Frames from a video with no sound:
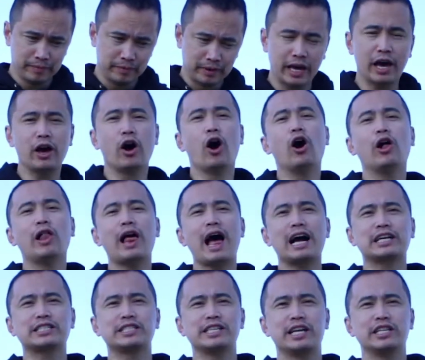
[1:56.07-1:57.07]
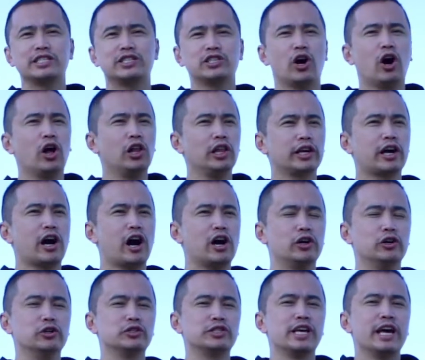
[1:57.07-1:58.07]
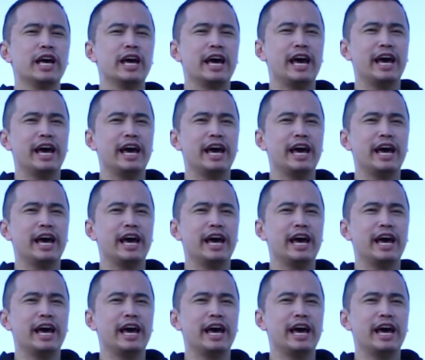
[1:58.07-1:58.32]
Okay, all accents, all legatos,